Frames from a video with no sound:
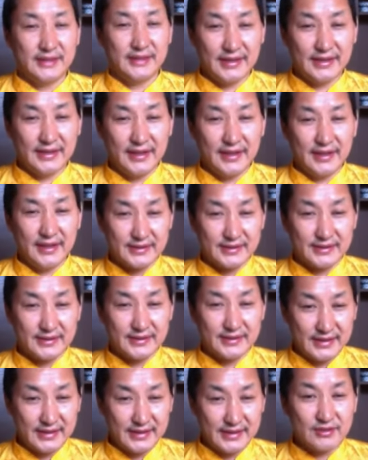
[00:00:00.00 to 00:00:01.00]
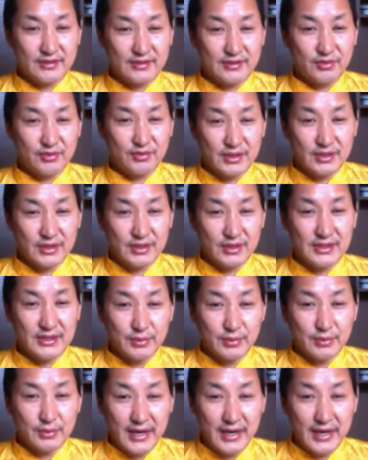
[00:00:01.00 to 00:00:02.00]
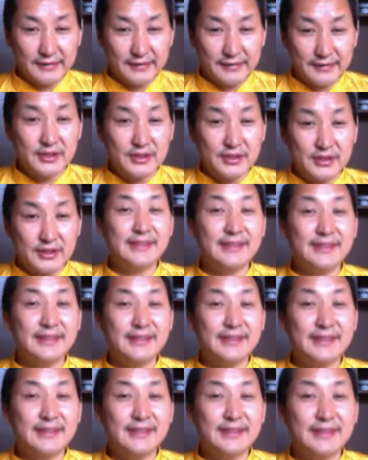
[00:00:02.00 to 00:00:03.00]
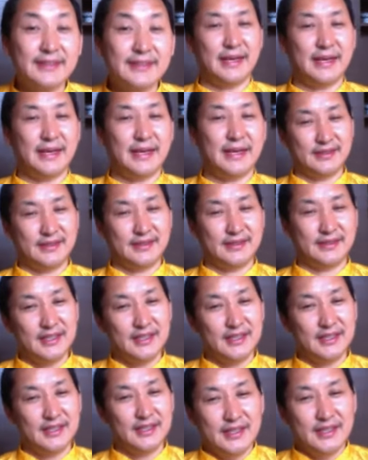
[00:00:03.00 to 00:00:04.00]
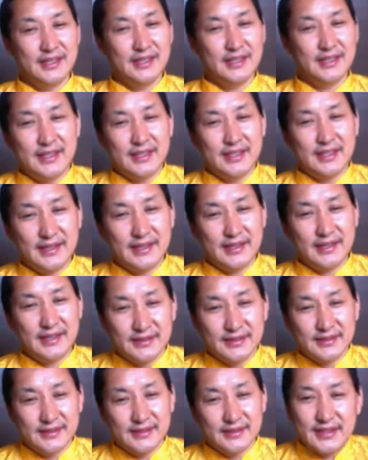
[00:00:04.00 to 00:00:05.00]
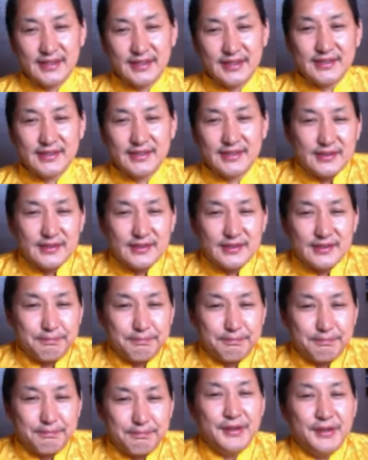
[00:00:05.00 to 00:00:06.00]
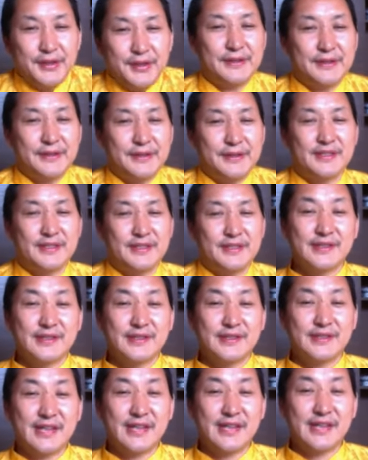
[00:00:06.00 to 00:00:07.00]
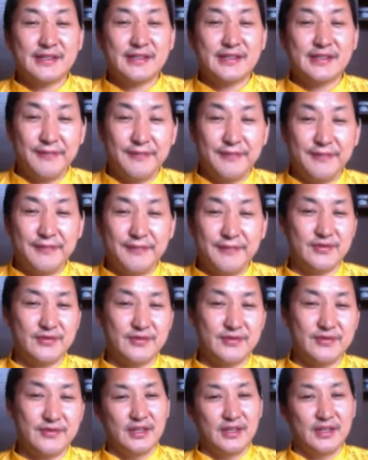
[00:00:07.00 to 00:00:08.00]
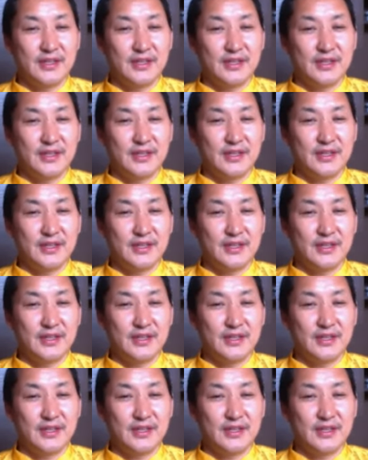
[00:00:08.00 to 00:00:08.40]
Then there is naturally we have contentment, and there is perfect satisfactions.